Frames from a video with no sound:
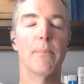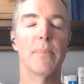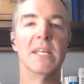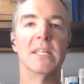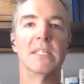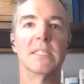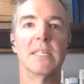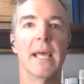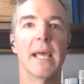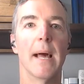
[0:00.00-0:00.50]

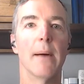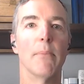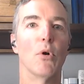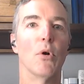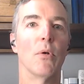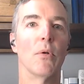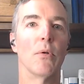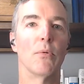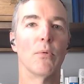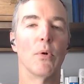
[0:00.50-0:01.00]
PCM
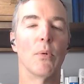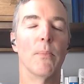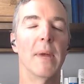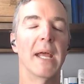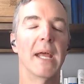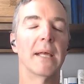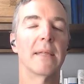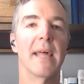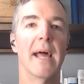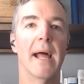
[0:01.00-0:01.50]
will
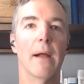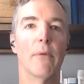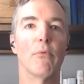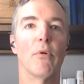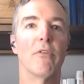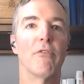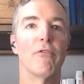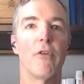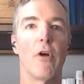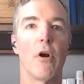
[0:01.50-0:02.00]
make that
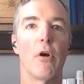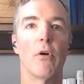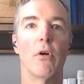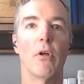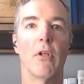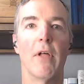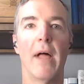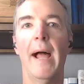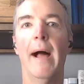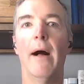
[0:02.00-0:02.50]

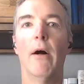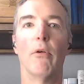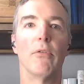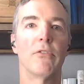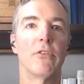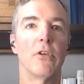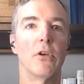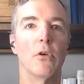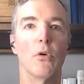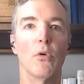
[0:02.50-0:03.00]
referral out
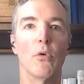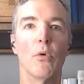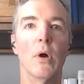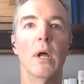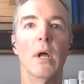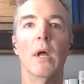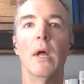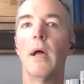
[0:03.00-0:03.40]
to,